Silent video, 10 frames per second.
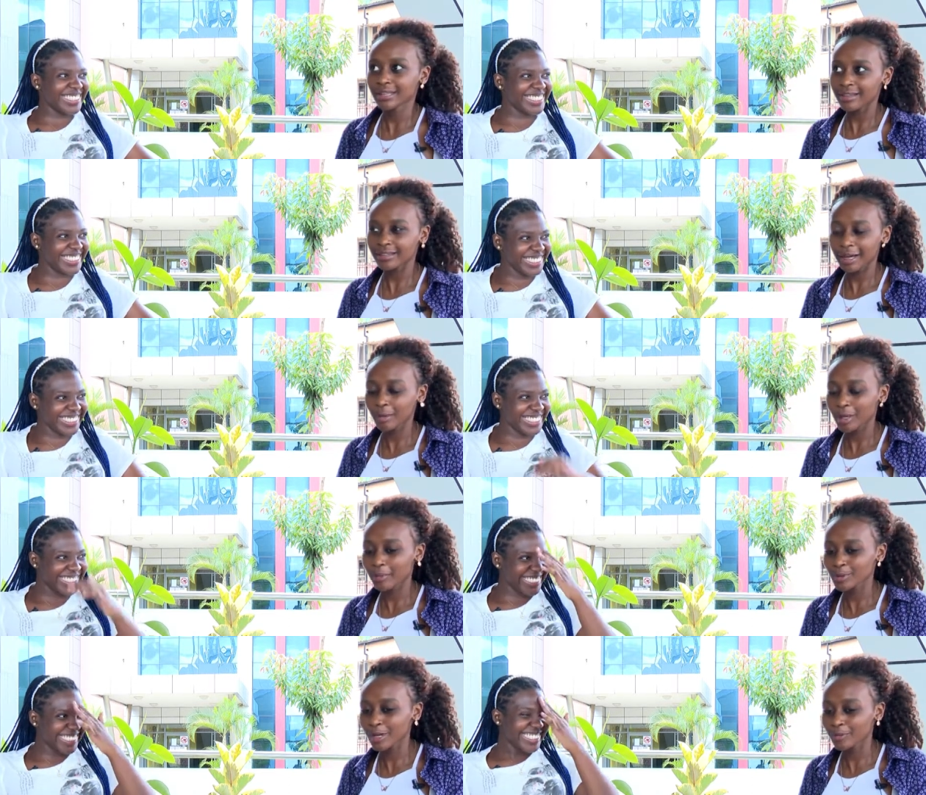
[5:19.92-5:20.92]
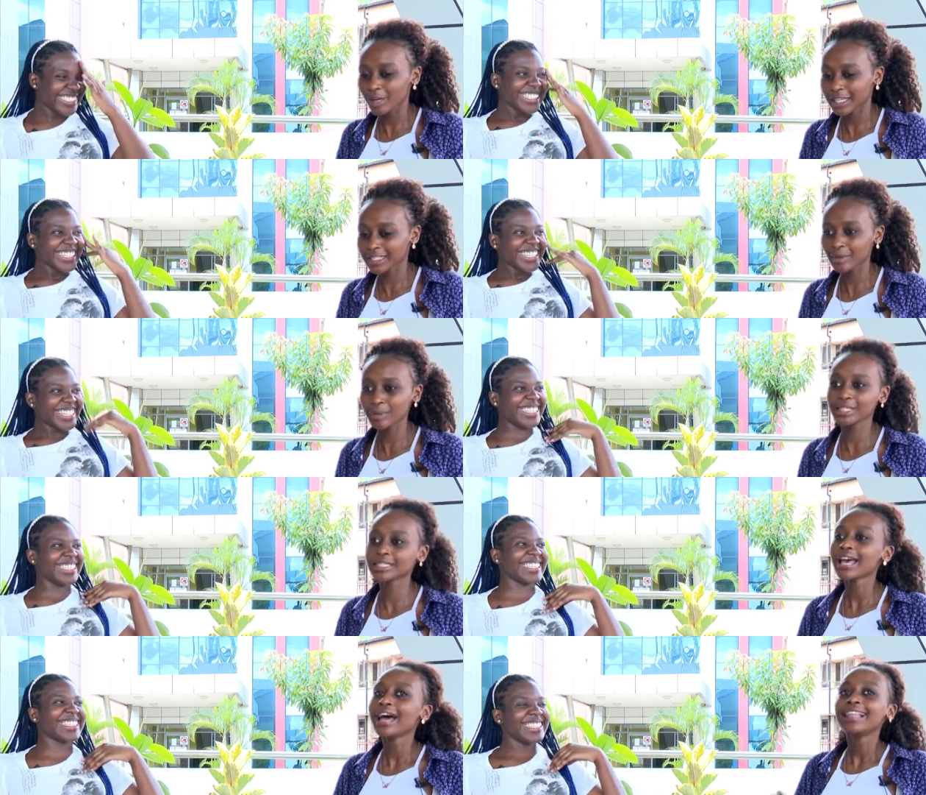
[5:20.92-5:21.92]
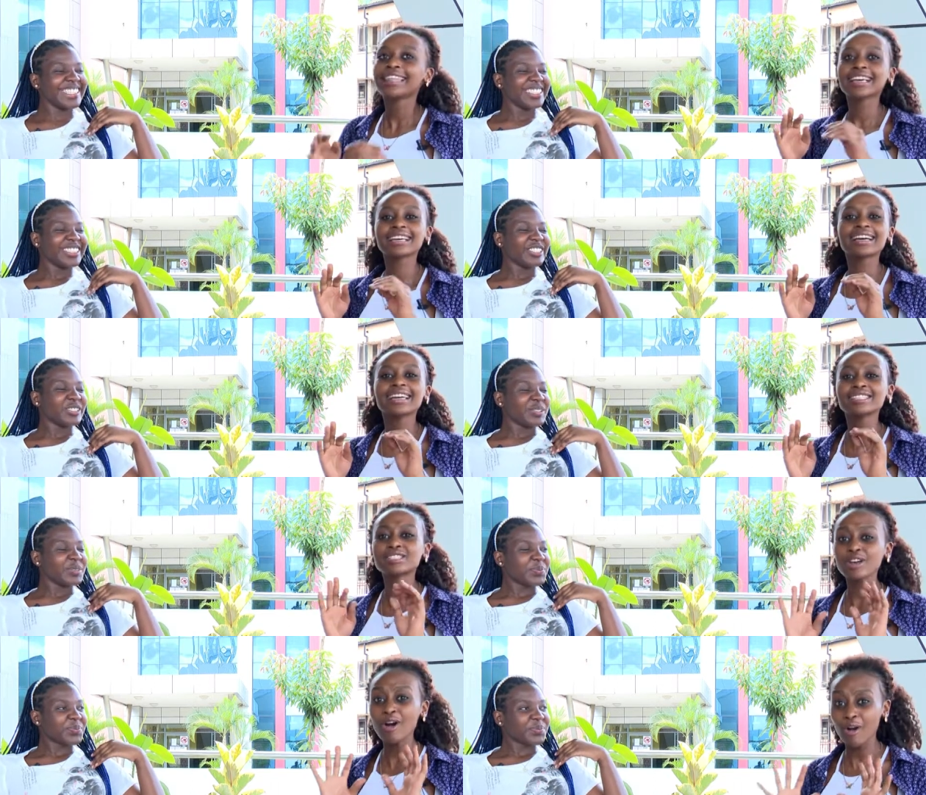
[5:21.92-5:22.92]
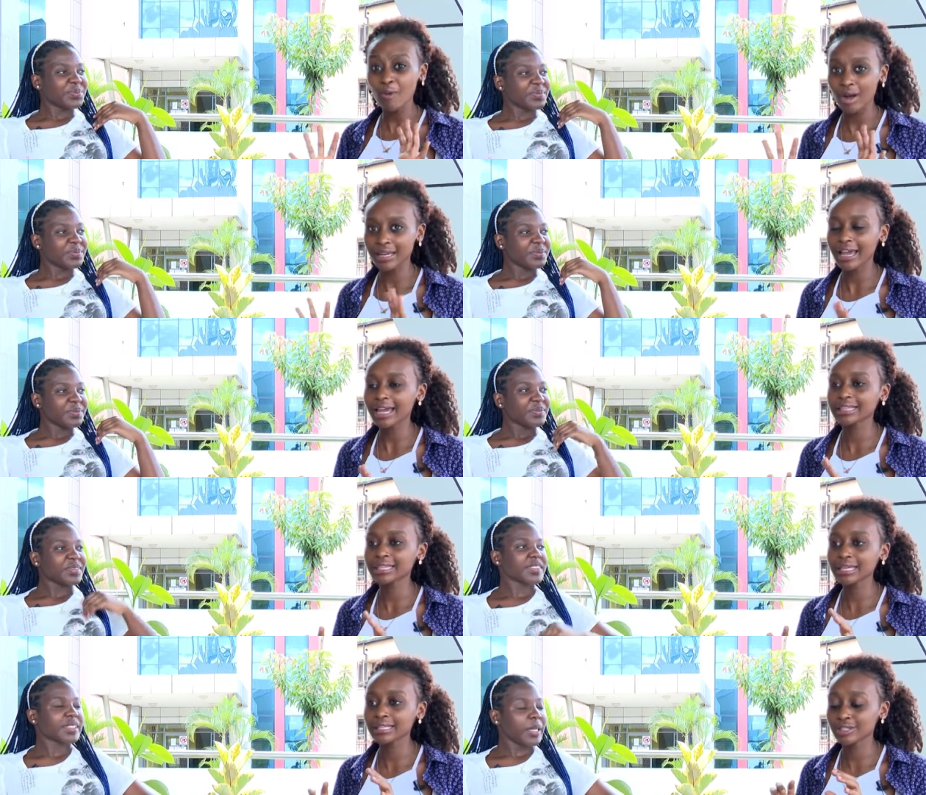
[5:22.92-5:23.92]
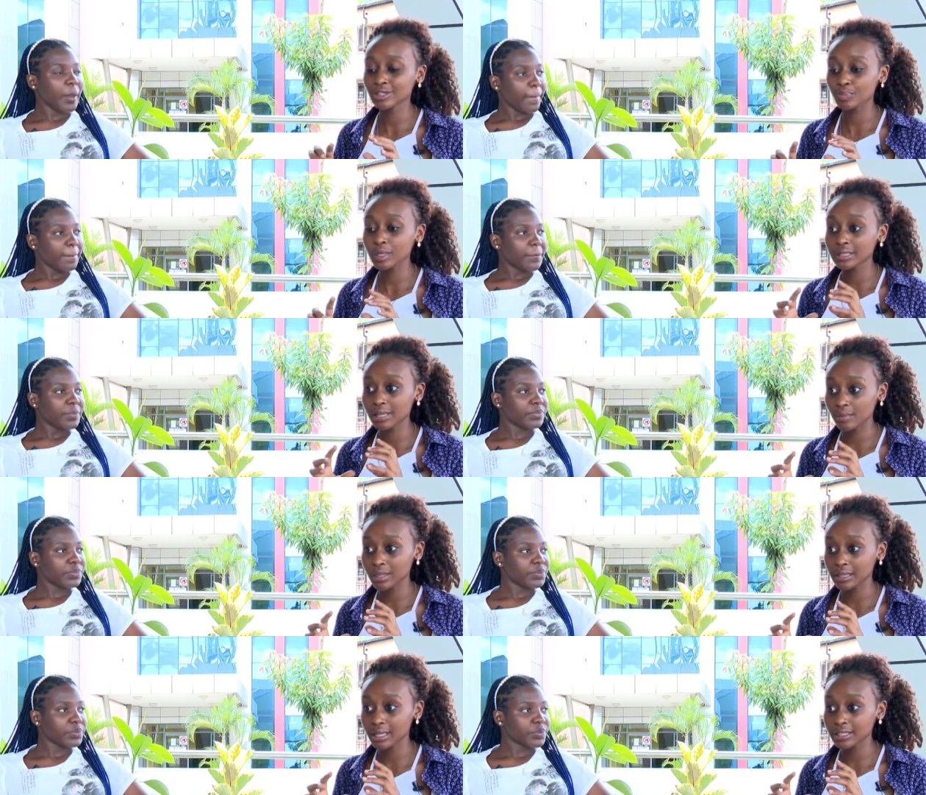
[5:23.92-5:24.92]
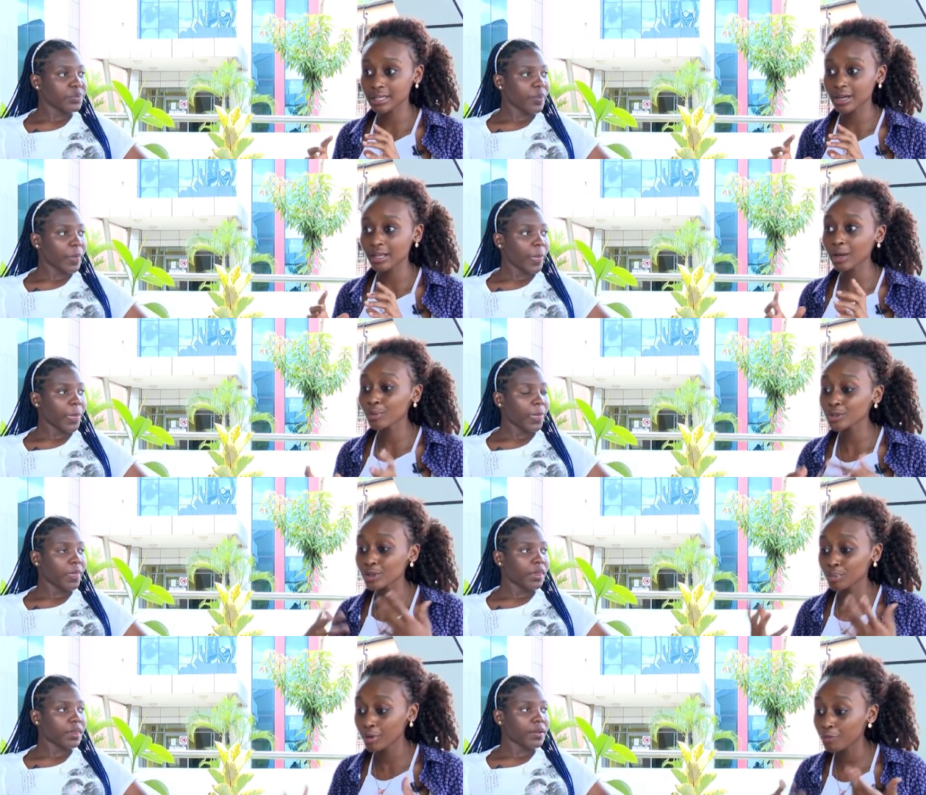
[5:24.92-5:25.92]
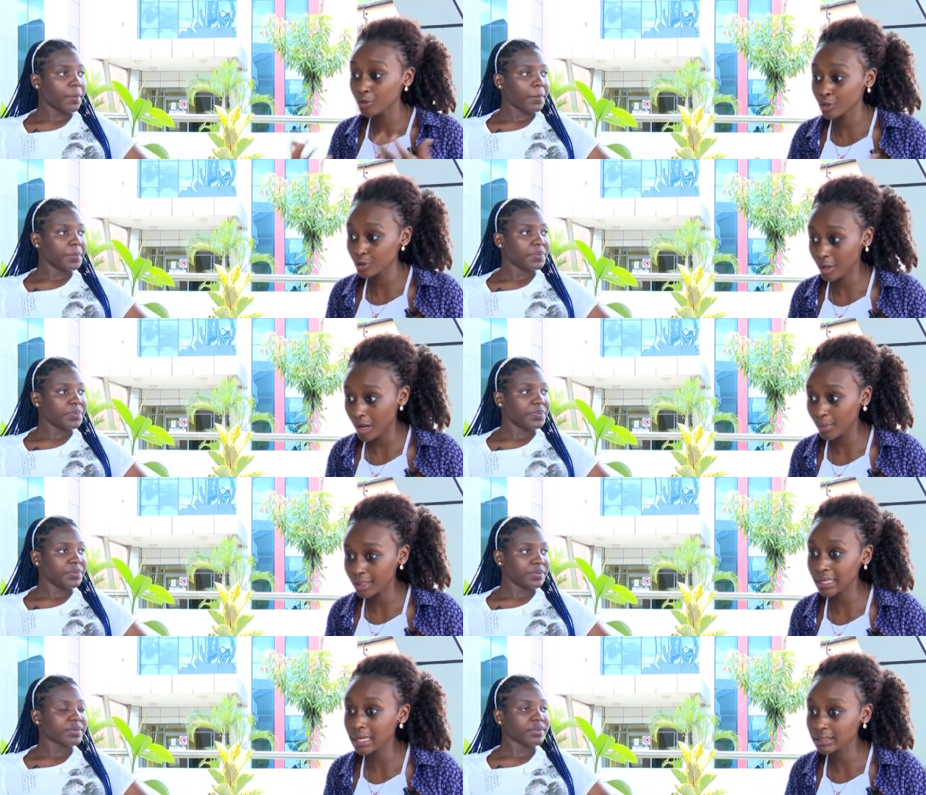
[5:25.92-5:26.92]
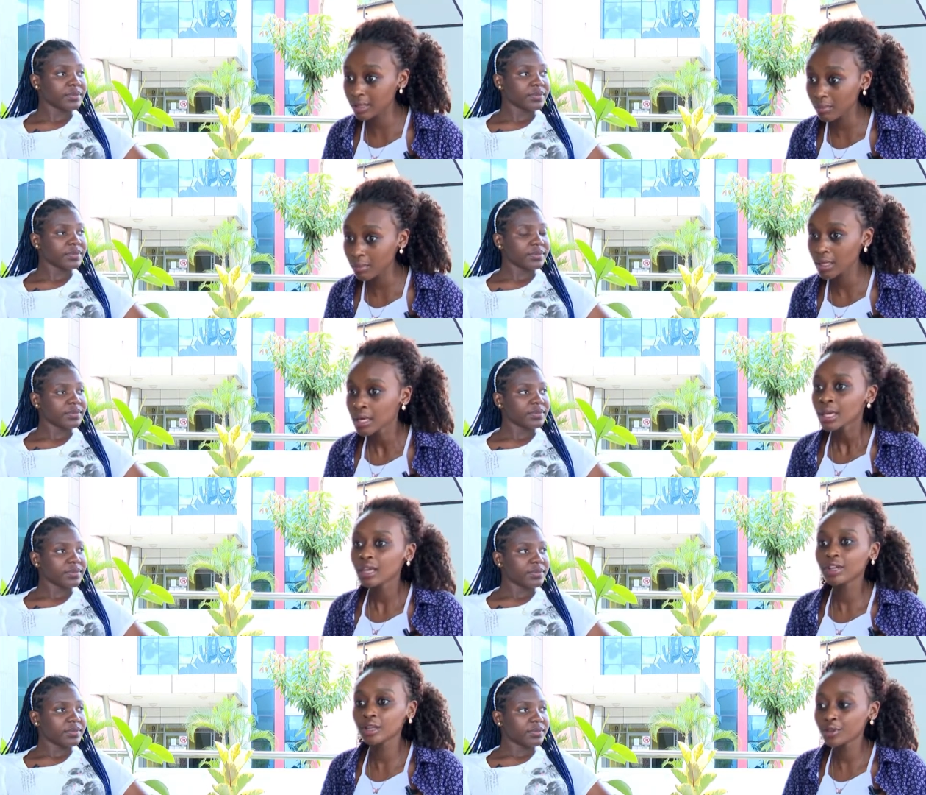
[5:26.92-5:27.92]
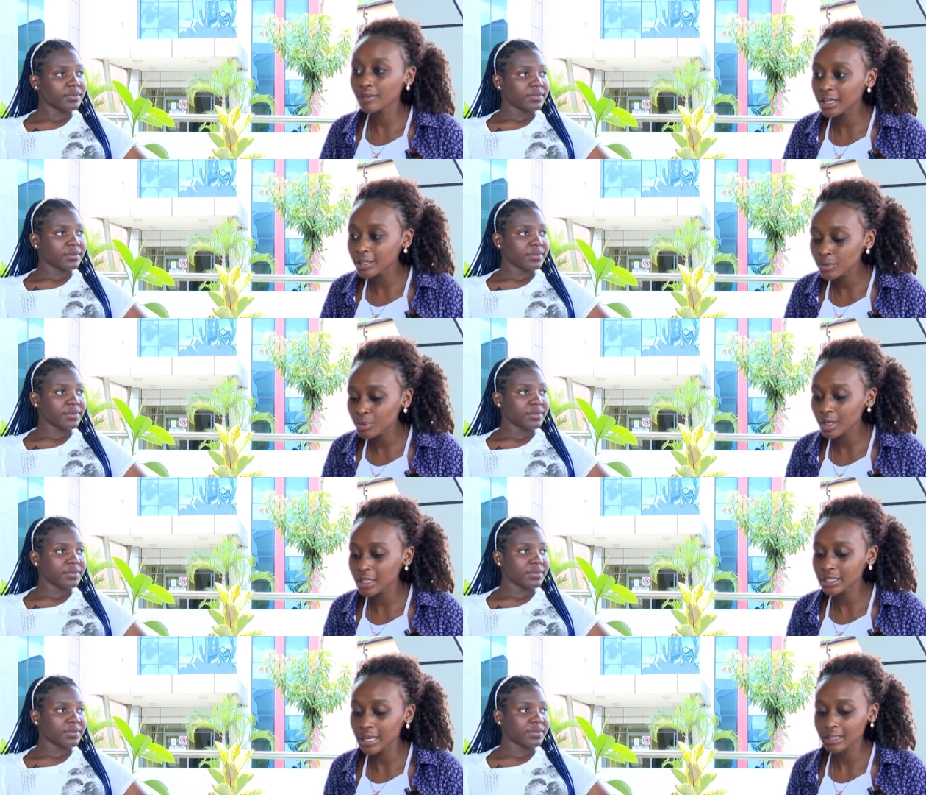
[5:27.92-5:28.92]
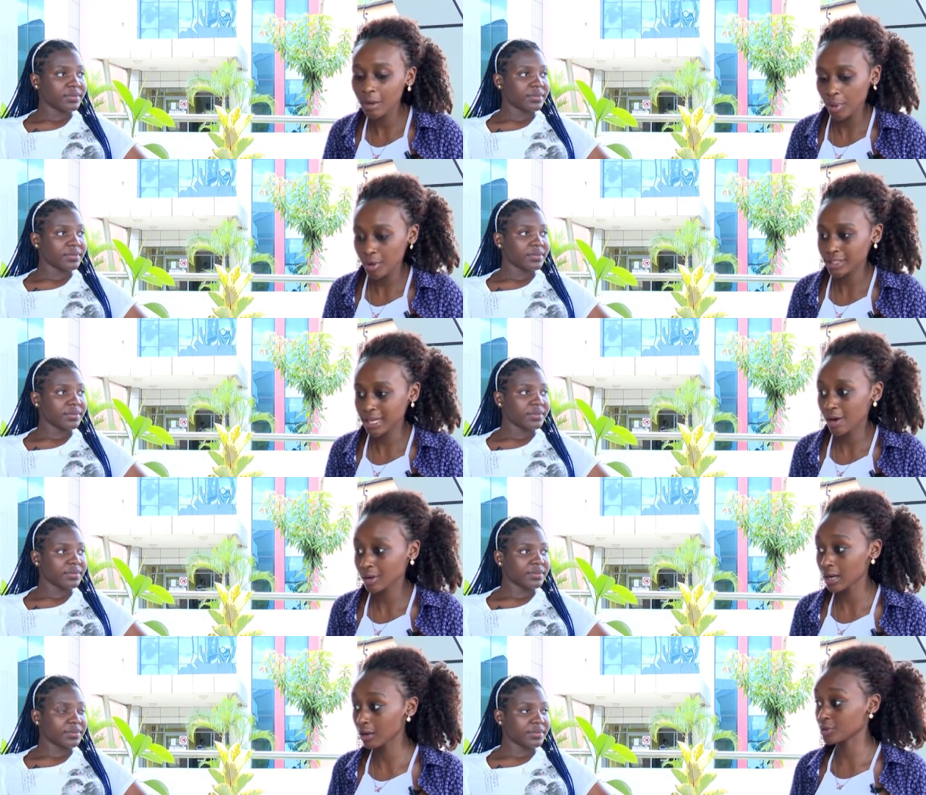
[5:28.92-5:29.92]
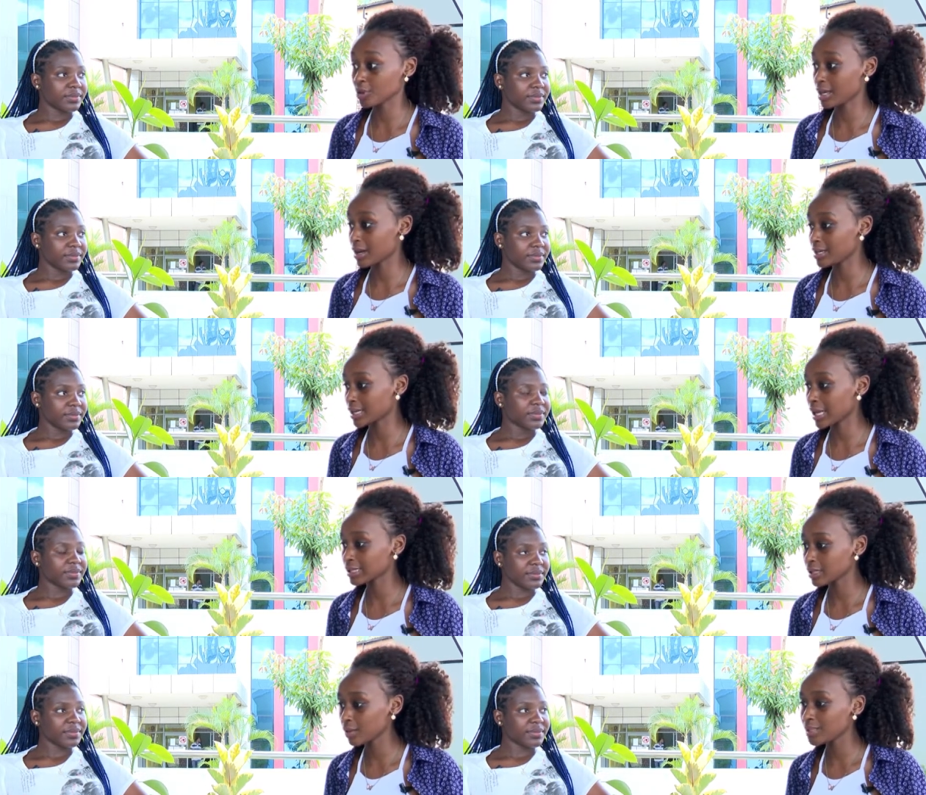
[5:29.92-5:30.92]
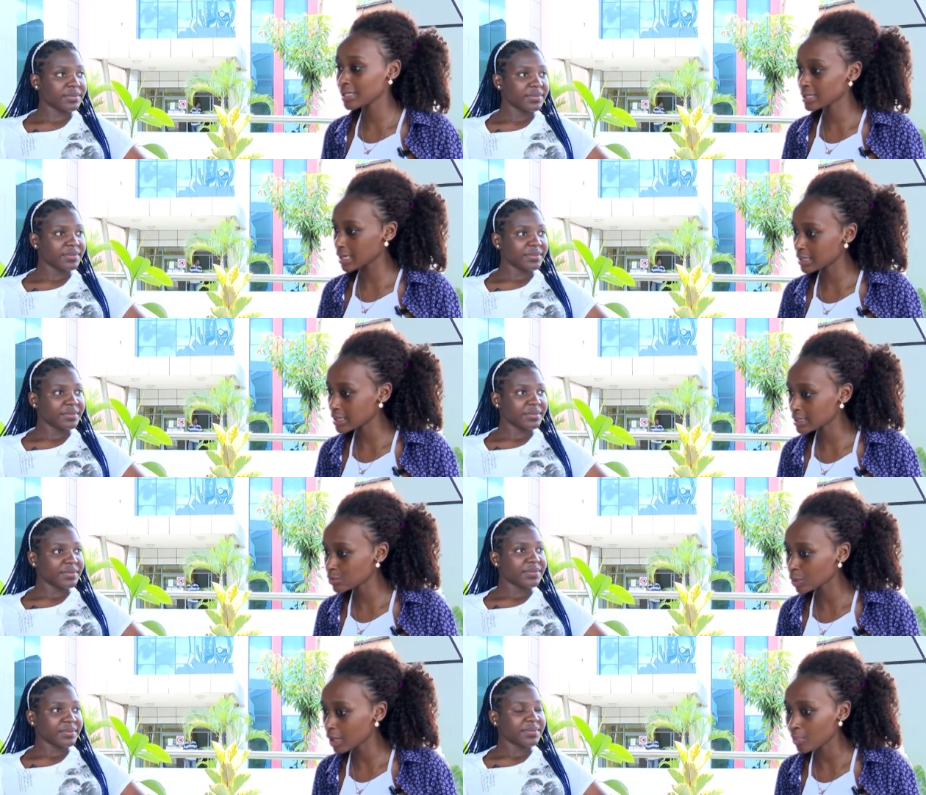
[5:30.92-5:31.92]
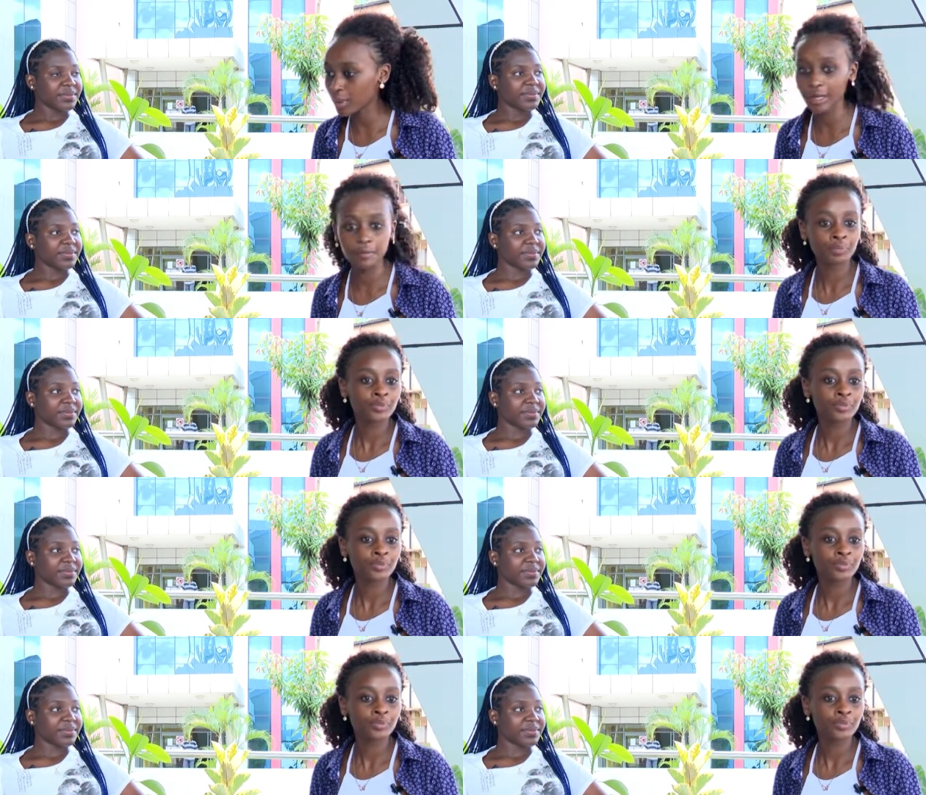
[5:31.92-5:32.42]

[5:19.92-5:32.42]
Speaker 1: then the car becomes quiet for like 10 minutes like it's awkward i think this should be something that like we should be free to talk about like tell me even if you have an experience as a parent i would love to hear it like tell me this and this will happen